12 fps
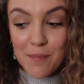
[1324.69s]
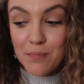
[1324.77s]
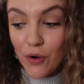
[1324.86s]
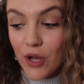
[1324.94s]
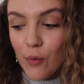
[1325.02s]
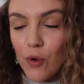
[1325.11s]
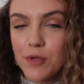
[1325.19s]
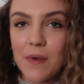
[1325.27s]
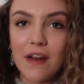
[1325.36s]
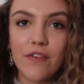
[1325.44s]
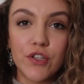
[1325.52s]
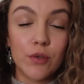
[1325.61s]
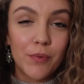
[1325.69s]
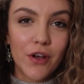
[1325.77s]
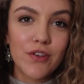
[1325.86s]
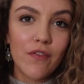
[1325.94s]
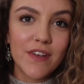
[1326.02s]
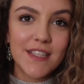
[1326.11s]
but it was beneficial
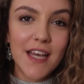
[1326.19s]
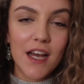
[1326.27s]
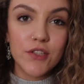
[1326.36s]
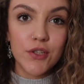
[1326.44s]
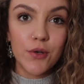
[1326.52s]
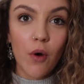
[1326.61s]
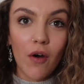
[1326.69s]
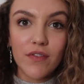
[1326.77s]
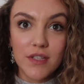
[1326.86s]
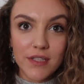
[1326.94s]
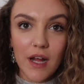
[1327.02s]
because obviously I do often